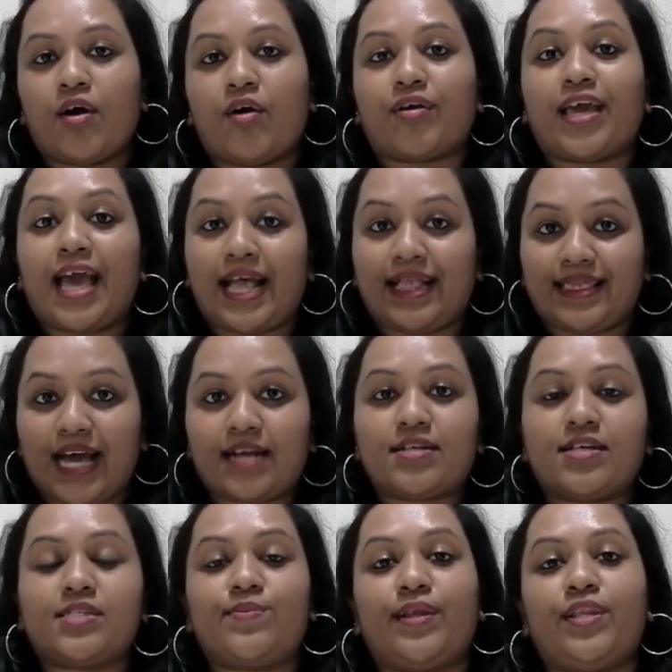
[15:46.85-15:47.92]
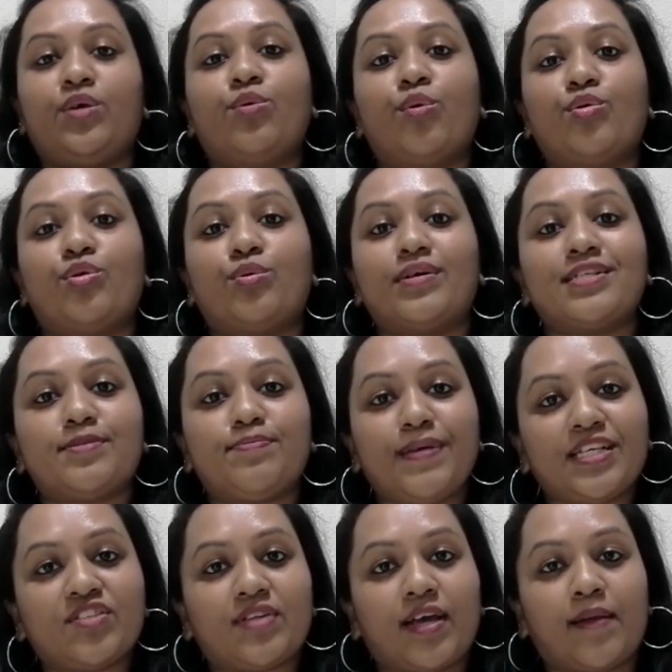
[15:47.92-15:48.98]
Okay, and that is when you go to a
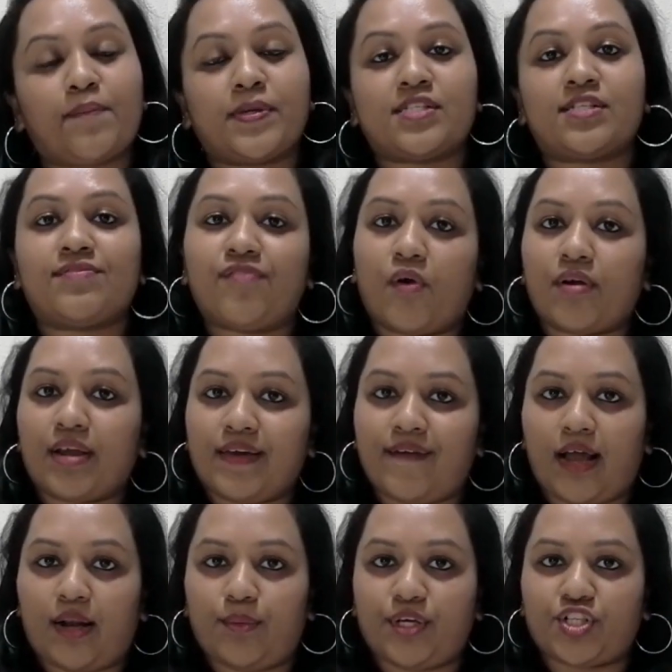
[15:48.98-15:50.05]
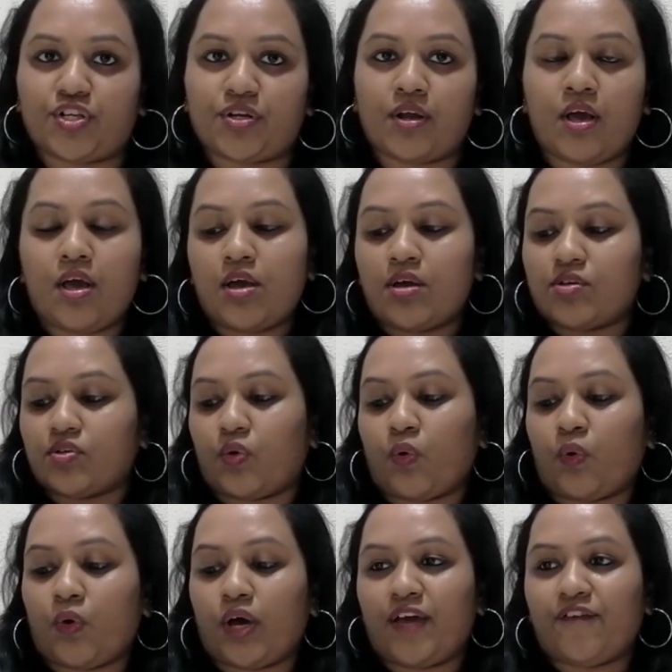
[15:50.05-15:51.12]
speech therapist for evaluation.
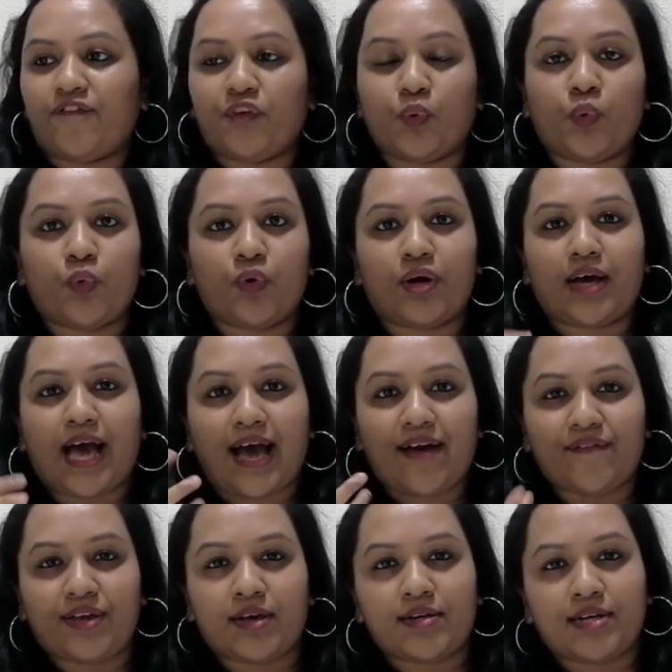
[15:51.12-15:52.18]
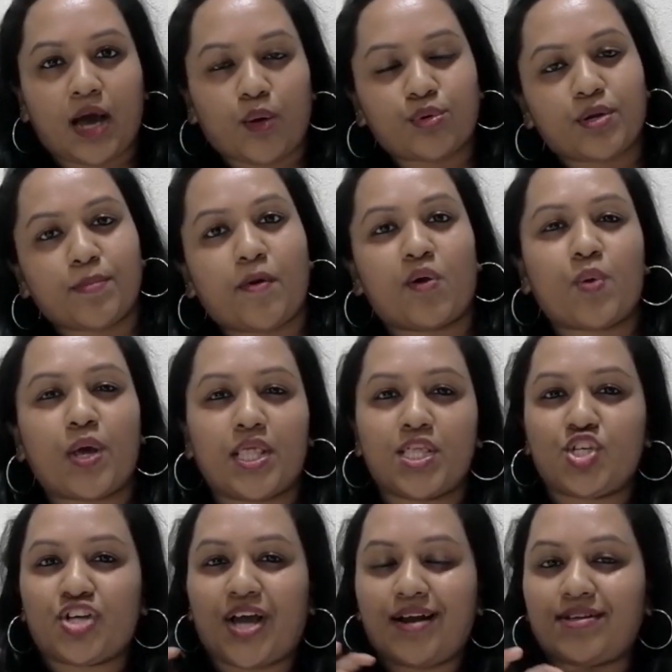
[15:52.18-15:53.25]
So if you have a doubt about whether
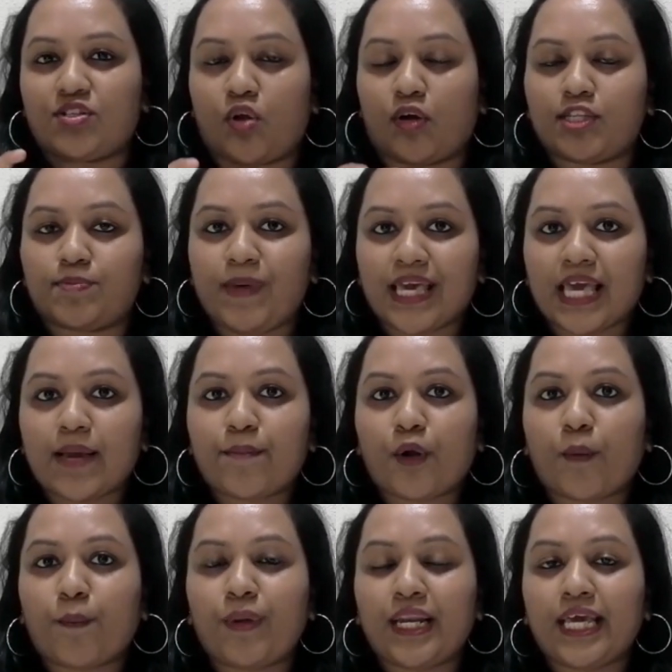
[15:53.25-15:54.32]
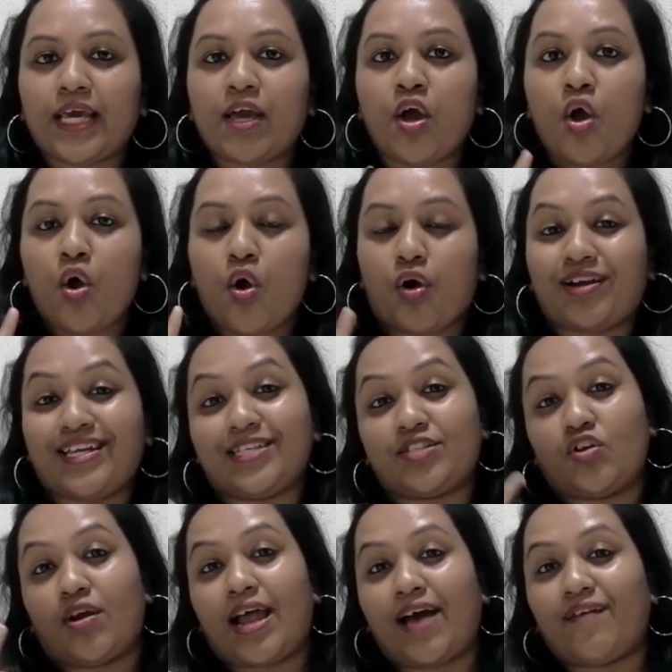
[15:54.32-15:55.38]
the child is not speaking properly, or he's
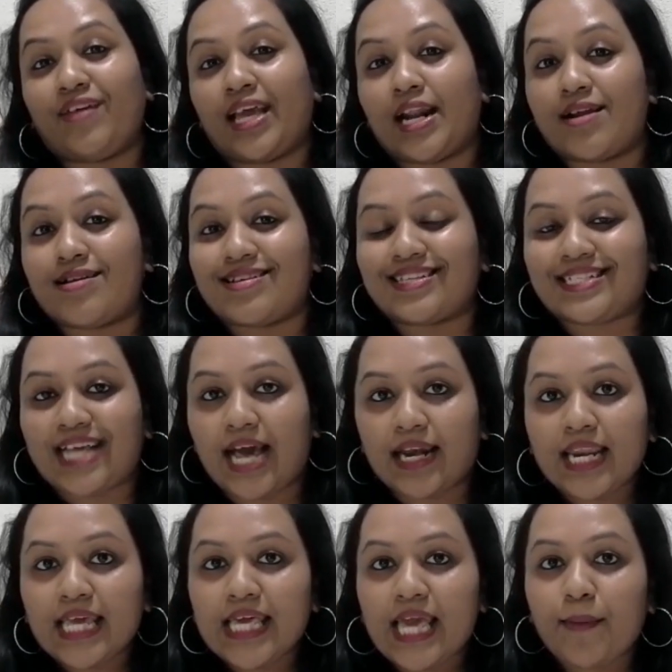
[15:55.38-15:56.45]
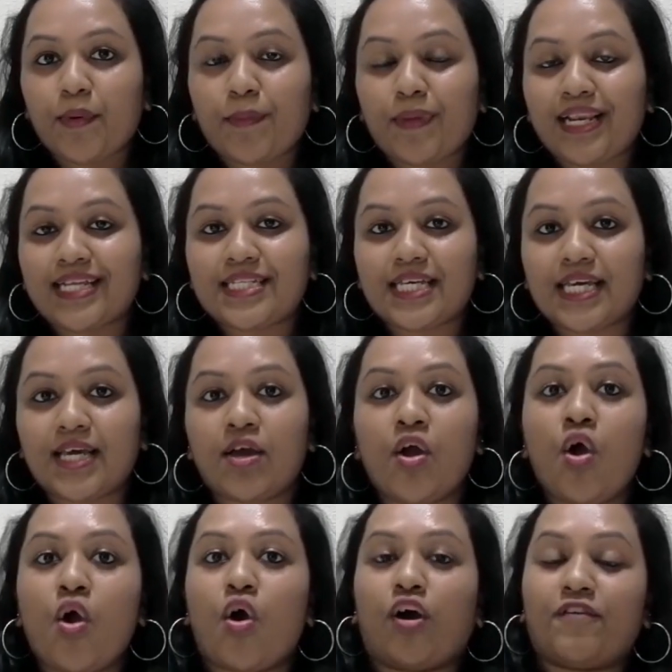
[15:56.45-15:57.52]
not having an understanding capability,
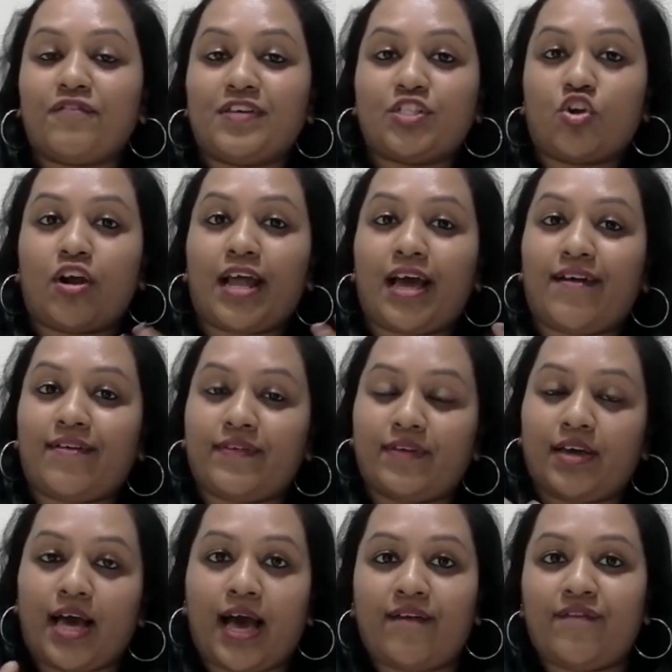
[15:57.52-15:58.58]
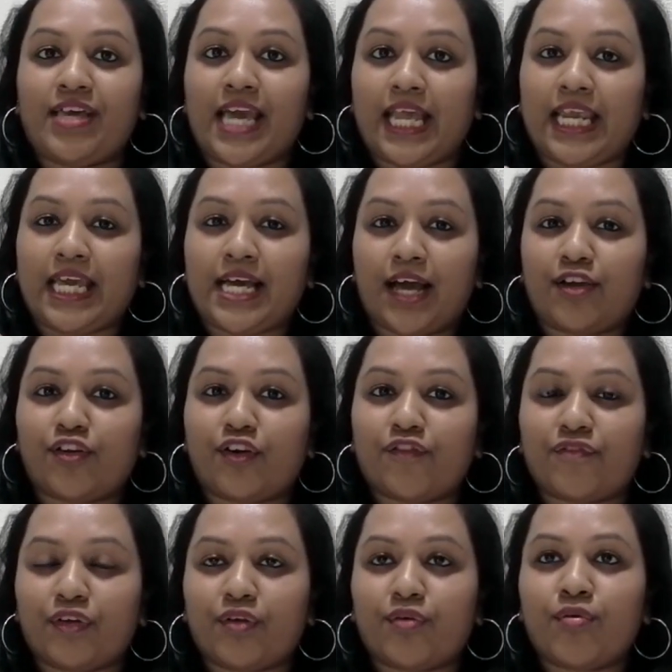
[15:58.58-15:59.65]
or if he's not having any kind of
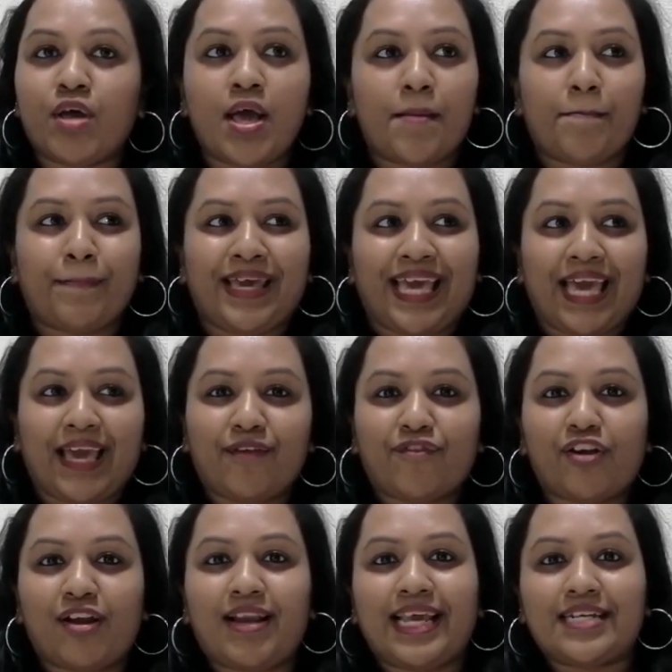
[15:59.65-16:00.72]
behavioral